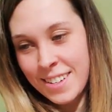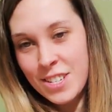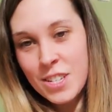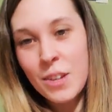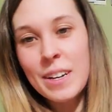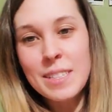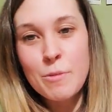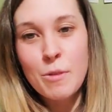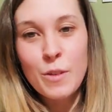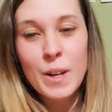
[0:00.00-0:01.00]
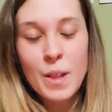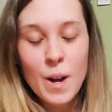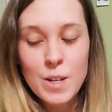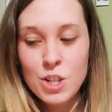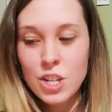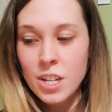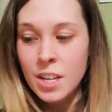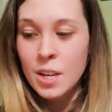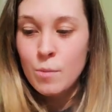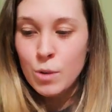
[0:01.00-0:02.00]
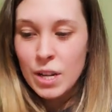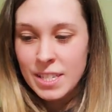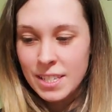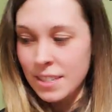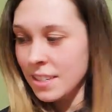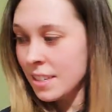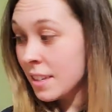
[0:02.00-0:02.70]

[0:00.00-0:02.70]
She's always been very large breasted,